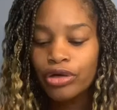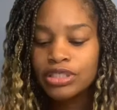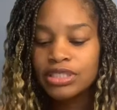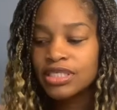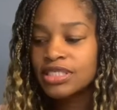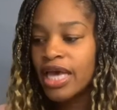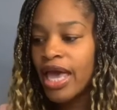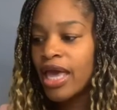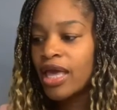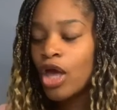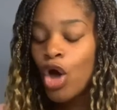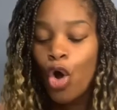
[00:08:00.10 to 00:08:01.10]
the
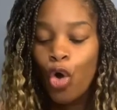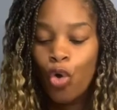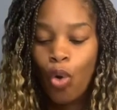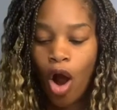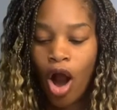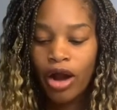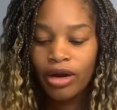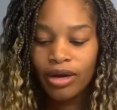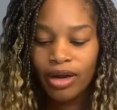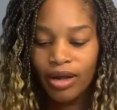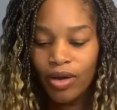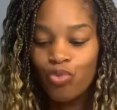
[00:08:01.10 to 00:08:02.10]
day, who
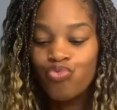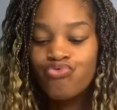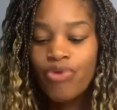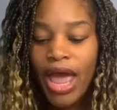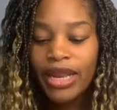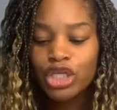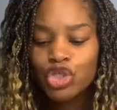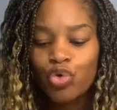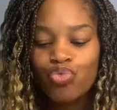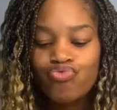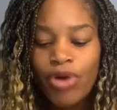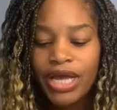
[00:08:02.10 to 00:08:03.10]
are ready to
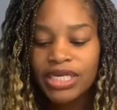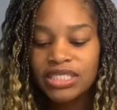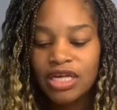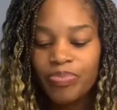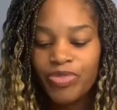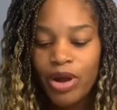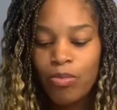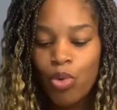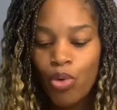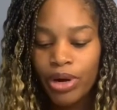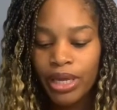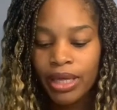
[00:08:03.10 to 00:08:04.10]
raise up their
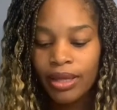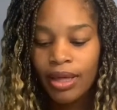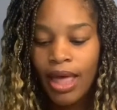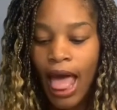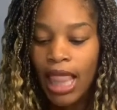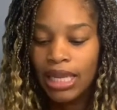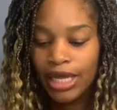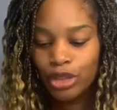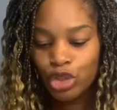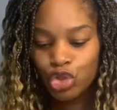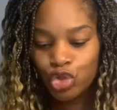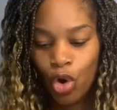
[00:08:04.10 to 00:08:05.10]
mourning. Let
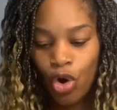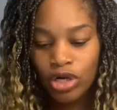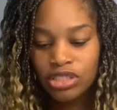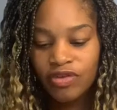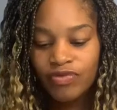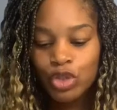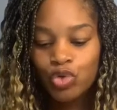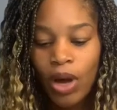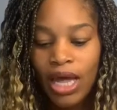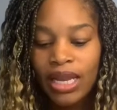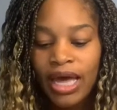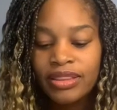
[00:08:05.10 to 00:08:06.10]
the stars of the
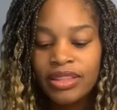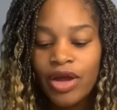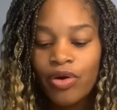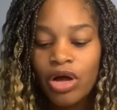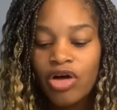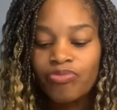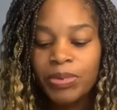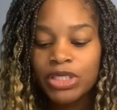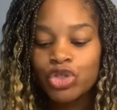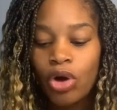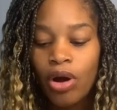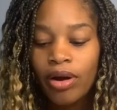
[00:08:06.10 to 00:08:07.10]
twilight thereof be
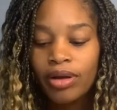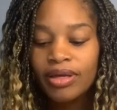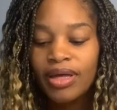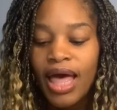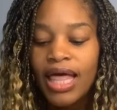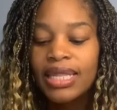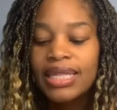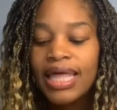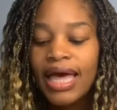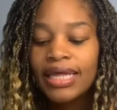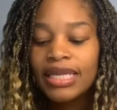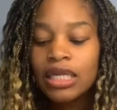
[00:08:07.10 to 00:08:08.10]
dark.
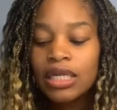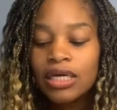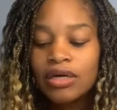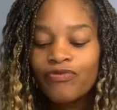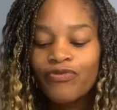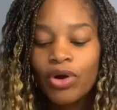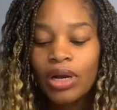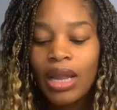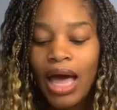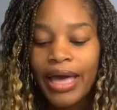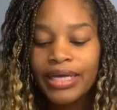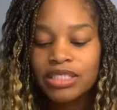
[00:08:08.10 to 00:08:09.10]
Let it look for
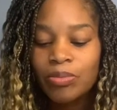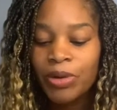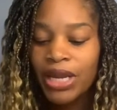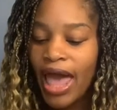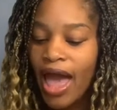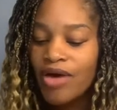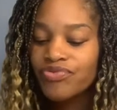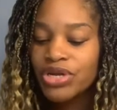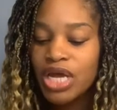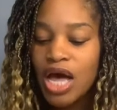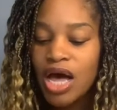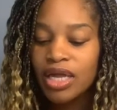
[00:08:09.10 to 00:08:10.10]
light, but have
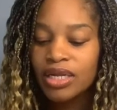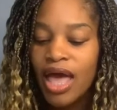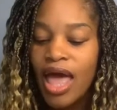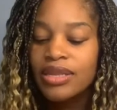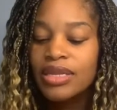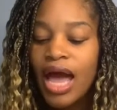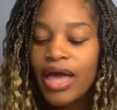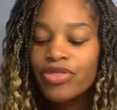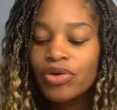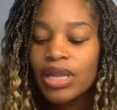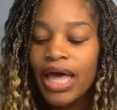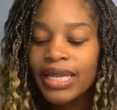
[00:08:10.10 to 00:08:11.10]
none.
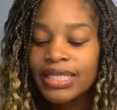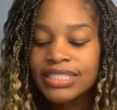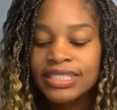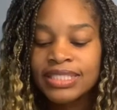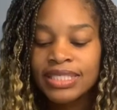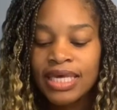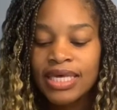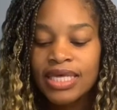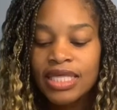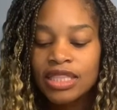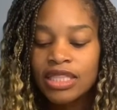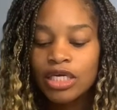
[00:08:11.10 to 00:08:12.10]
Neither let it
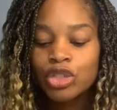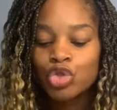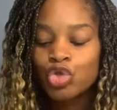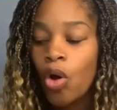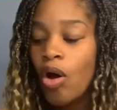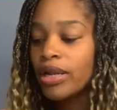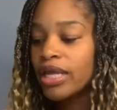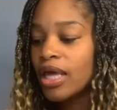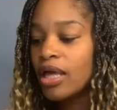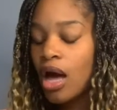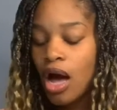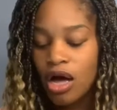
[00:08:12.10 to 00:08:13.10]
see the
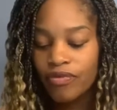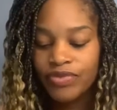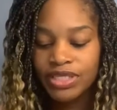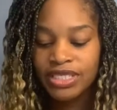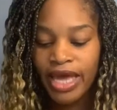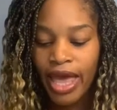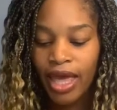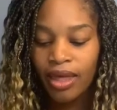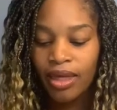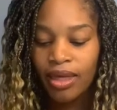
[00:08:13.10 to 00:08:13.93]
dawning of the day.